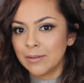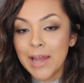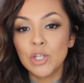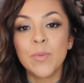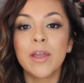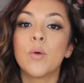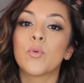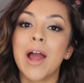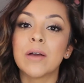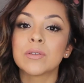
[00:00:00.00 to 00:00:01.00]
I do my own
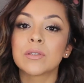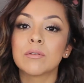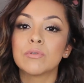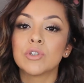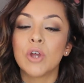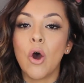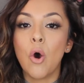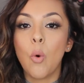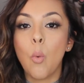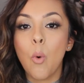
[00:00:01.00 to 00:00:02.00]
brows,
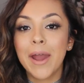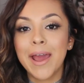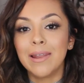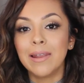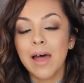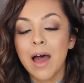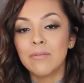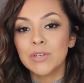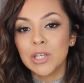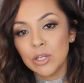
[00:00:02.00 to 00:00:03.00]
so what I
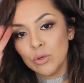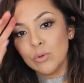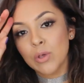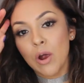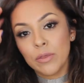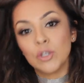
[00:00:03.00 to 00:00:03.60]
love to use are